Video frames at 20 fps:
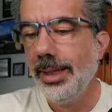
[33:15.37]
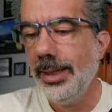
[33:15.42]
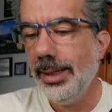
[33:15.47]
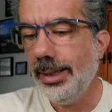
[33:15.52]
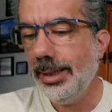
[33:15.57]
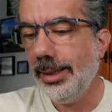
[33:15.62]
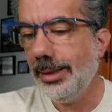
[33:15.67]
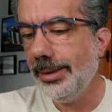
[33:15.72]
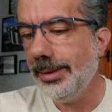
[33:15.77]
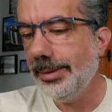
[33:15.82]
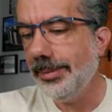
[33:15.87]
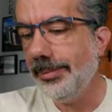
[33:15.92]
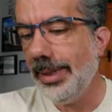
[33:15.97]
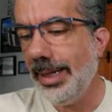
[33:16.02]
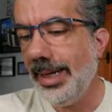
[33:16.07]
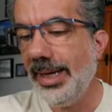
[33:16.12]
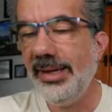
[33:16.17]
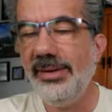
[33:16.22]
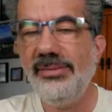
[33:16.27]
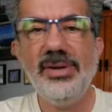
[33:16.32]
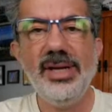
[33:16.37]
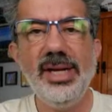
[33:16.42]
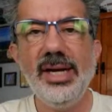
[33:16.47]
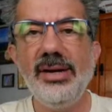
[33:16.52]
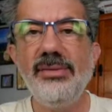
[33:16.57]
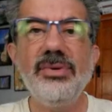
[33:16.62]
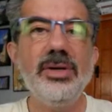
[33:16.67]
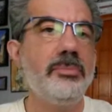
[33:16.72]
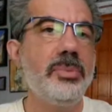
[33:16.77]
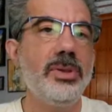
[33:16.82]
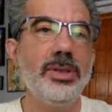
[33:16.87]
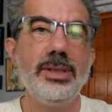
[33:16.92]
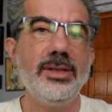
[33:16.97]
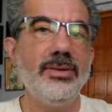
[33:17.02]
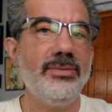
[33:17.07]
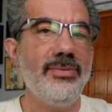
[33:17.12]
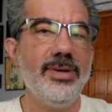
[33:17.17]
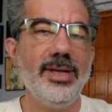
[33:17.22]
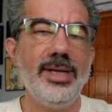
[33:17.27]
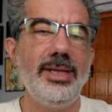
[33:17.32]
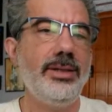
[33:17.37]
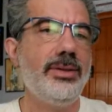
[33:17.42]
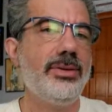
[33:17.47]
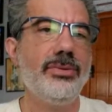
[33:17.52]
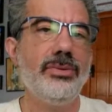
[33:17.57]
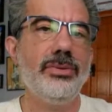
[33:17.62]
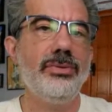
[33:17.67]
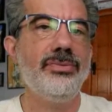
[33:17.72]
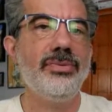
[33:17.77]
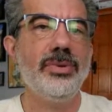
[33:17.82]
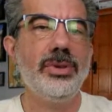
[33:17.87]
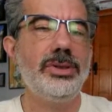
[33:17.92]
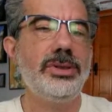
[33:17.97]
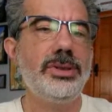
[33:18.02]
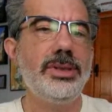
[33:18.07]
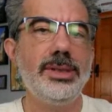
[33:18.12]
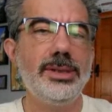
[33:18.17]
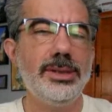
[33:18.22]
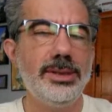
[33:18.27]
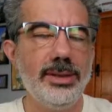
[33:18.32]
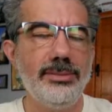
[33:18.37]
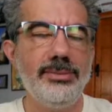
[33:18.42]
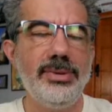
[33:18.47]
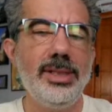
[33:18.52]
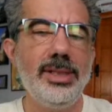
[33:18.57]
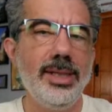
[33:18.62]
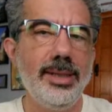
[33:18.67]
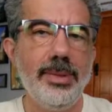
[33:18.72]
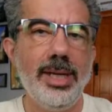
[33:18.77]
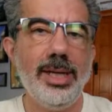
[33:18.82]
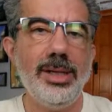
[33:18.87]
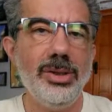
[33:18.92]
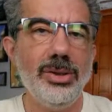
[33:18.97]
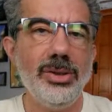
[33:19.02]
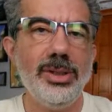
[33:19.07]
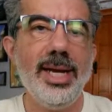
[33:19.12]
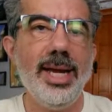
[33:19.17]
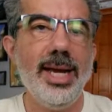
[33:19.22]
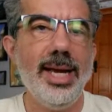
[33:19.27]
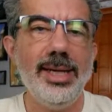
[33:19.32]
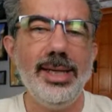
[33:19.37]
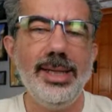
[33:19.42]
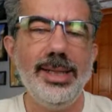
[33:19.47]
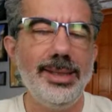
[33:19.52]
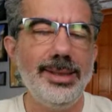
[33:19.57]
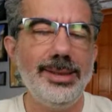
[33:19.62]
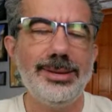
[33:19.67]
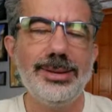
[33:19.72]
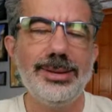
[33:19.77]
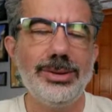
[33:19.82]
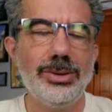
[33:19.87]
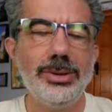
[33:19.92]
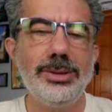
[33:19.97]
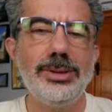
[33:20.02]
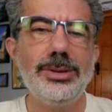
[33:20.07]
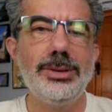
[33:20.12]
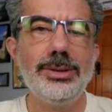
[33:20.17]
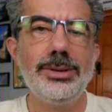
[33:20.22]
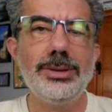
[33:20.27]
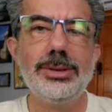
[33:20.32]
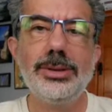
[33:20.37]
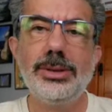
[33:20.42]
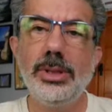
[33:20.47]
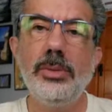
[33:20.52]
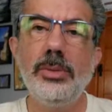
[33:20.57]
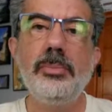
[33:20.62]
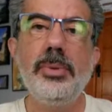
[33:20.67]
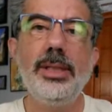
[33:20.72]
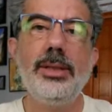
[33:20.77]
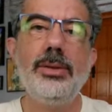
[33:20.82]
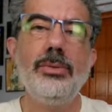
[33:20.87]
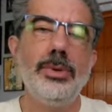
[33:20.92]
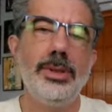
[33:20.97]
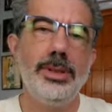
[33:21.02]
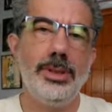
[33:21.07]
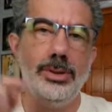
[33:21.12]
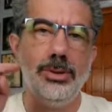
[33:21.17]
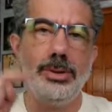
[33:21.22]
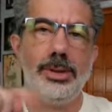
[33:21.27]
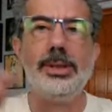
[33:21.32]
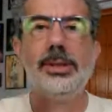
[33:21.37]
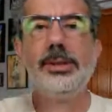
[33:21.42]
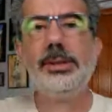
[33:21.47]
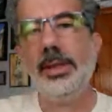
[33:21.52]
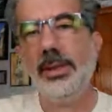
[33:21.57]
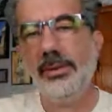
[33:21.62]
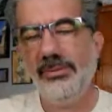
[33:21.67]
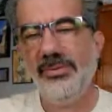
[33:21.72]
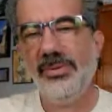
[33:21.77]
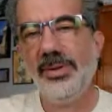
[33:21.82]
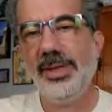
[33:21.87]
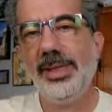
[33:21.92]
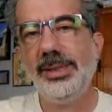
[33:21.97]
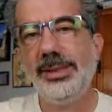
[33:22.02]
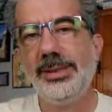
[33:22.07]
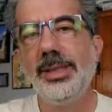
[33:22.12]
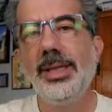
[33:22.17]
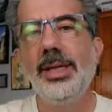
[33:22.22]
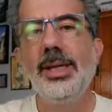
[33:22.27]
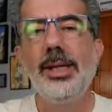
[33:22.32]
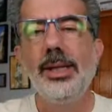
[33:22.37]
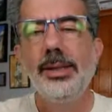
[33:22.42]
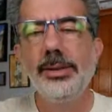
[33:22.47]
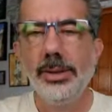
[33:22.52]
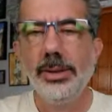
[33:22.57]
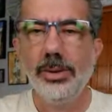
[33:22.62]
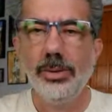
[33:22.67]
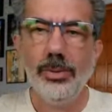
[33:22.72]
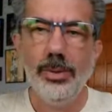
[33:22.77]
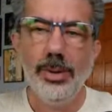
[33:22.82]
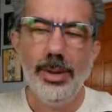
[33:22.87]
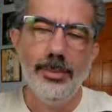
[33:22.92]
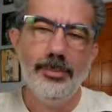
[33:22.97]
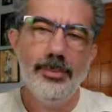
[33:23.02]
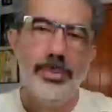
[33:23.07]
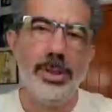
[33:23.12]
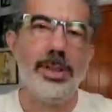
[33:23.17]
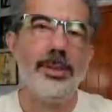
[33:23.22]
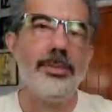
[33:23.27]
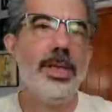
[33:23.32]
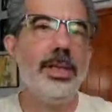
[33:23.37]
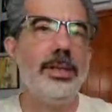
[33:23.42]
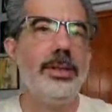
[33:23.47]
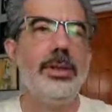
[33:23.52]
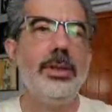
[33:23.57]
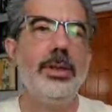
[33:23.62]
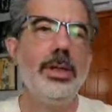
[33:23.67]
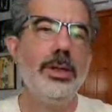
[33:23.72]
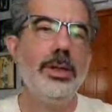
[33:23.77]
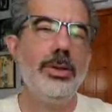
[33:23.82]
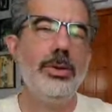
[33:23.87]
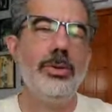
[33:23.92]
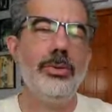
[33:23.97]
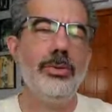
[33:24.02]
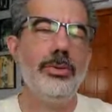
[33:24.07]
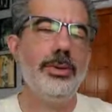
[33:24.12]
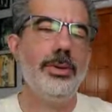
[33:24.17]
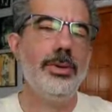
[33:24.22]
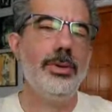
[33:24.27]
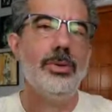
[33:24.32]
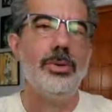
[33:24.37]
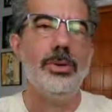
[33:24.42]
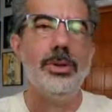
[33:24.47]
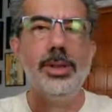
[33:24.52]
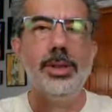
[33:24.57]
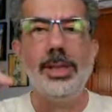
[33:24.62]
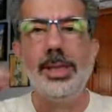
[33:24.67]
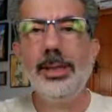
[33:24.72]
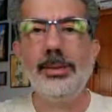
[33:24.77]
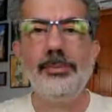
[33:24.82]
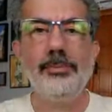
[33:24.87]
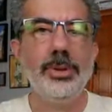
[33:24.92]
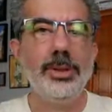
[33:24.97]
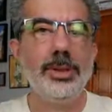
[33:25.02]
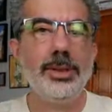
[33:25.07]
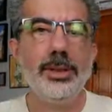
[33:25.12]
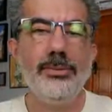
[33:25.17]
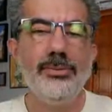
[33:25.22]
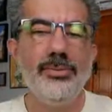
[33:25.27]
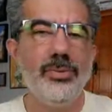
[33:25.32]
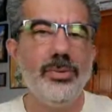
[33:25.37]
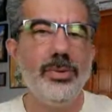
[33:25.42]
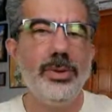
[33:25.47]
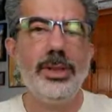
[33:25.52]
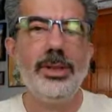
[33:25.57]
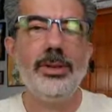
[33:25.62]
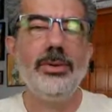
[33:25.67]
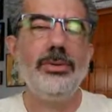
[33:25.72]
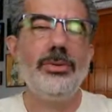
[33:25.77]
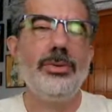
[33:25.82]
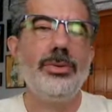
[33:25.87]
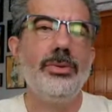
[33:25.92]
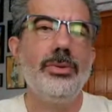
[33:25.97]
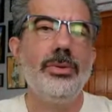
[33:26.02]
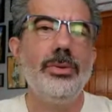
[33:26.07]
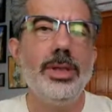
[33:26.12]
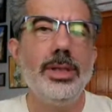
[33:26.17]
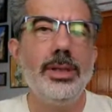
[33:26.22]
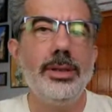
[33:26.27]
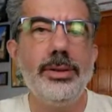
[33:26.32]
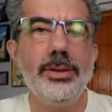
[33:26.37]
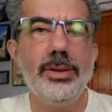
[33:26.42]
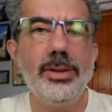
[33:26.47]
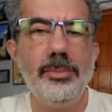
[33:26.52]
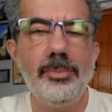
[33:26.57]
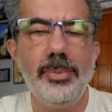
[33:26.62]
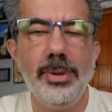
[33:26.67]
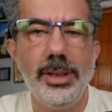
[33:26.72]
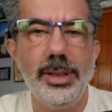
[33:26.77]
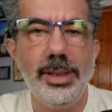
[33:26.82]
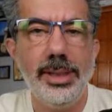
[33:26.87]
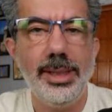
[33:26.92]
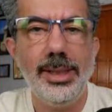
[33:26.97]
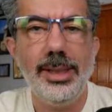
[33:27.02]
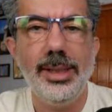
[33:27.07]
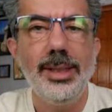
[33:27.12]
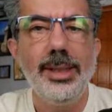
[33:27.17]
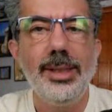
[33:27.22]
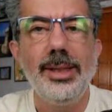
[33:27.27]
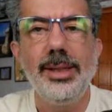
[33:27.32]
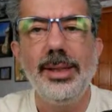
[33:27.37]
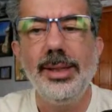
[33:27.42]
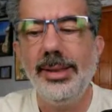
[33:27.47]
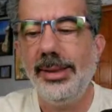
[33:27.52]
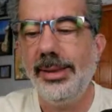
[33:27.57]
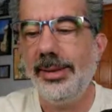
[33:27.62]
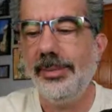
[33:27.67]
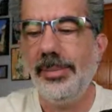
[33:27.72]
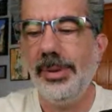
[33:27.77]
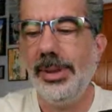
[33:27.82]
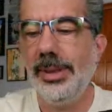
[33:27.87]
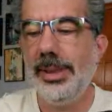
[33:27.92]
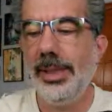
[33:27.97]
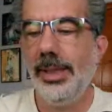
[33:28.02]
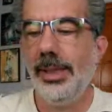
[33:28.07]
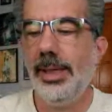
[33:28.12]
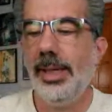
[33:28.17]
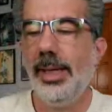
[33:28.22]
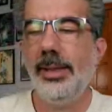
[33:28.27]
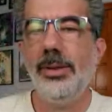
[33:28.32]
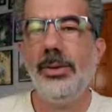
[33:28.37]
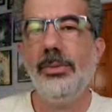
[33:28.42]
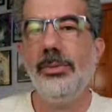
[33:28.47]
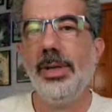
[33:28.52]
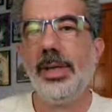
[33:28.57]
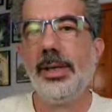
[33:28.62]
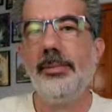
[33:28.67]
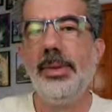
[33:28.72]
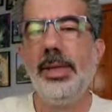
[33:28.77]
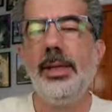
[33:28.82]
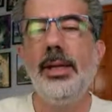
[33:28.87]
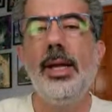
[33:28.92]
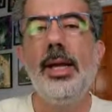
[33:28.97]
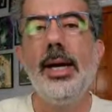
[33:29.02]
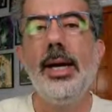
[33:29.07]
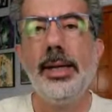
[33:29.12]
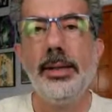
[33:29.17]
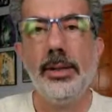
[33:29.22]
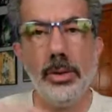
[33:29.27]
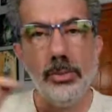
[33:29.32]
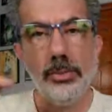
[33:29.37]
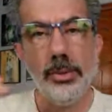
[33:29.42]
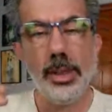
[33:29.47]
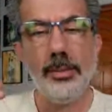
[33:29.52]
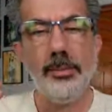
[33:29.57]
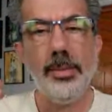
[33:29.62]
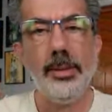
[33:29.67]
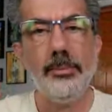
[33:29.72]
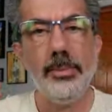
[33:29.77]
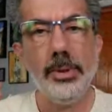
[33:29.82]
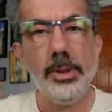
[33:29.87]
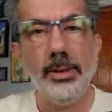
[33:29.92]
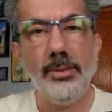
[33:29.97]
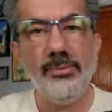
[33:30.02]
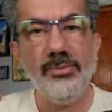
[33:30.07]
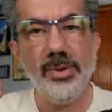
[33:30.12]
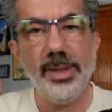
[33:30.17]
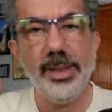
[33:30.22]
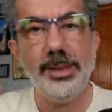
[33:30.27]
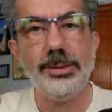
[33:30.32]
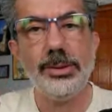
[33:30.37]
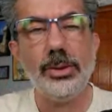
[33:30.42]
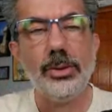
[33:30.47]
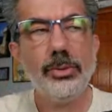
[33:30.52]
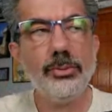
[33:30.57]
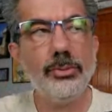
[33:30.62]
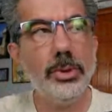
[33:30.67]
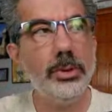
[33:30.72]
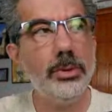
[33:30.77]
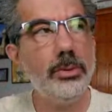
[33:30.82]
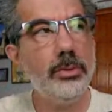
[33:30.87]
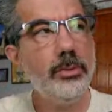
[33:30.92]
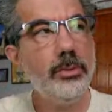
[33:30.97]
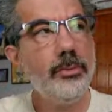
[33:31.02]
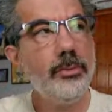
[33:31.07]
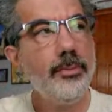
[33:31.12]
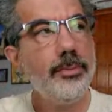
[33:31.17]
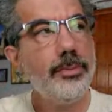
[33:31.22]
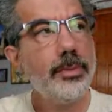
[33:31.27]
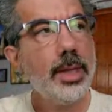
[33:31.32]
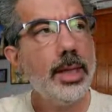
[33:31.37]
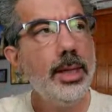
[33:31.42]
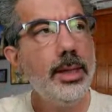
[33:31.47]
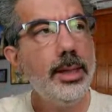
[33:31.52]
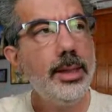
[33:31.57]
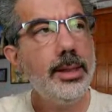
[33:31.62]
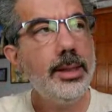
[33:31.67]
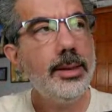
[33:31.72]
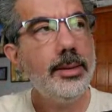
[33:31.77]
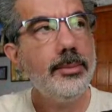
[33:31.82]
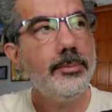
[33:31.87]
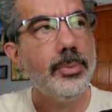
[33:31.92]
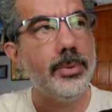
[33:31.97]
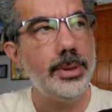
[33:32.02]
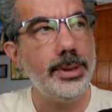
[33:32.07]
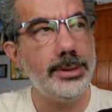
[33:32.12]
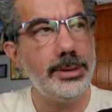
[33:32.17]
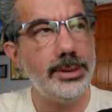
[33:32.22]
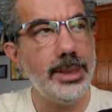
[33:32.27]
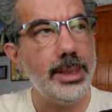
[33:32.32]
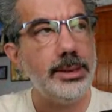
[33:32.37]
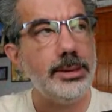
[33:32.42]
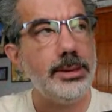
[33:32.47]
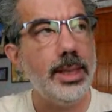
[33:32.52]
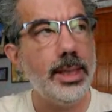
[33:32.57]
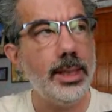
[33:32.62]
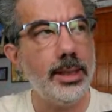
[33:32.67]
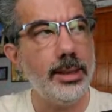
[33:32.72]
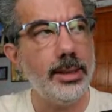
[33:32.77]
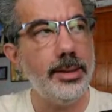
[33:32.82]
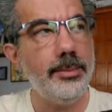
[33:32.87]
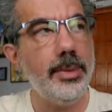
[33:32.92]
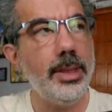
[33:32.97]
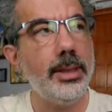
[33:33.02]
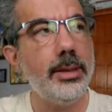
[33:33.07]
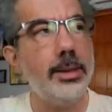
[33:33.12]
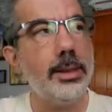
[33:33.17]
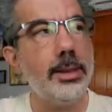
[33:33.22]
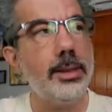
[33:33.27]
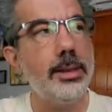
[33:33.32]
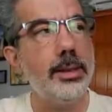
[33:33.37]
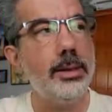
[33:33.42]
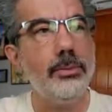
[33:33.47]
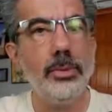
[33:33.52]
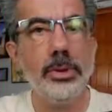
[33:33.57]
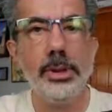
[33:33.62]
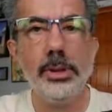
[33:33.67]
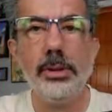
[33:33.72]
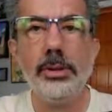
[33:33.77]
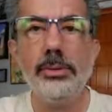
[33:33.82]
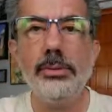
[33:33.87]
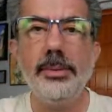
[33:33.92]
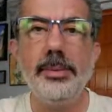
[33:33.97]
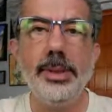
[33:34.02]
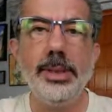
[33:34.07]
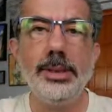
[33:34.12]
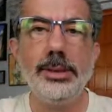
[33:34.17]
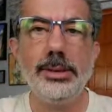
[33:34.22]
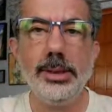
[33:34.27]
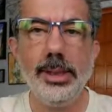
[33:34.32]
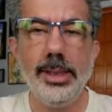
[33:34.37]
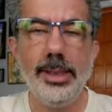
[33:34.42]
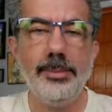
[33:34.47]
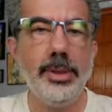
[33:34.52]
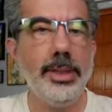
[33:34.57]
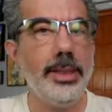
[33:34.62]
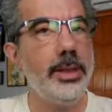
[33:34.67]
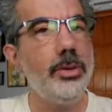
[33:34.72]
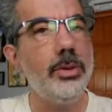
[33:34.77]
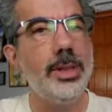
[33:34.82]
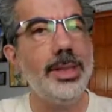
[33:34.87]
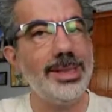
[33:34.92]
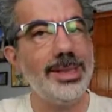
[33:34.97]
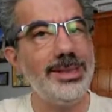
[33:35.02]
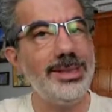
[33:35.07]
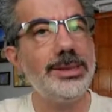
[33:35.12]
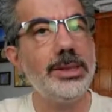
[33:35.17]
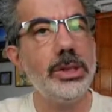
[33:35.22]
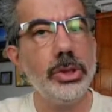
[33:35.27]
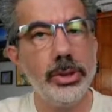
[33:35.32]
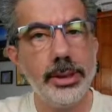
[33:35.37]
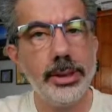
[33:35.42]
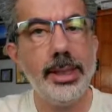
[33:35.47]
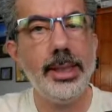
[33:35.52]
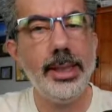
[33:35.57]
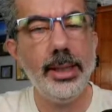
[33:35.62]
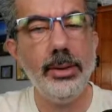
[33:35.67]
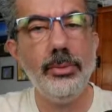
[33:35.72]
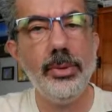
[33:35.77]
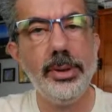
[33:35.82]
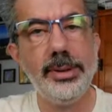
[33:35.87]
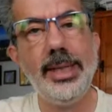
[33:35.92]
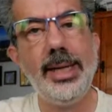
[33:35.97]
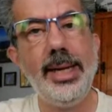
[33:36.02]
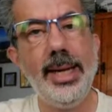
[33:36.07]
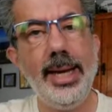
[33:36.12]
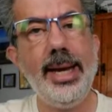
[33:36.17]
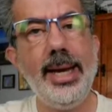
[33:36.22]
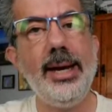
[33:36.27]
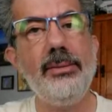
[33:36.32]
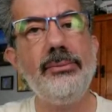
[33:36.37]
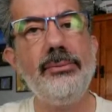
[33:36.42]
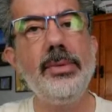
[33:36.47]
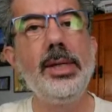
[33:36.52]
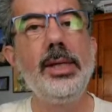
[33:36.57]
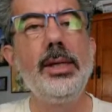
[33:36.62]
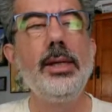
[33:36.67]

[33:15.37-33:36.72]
I've never booked a flight through Virgin because every time I look at it, it's just stupid when you look at the same flights. So book them on your own, or I'll book them for you through our third party. But yeah, I don't recommend. I do recommend booking flights through Princess, Holland America, Royal Caribbean, and Celebrity, or at least looking at what they have.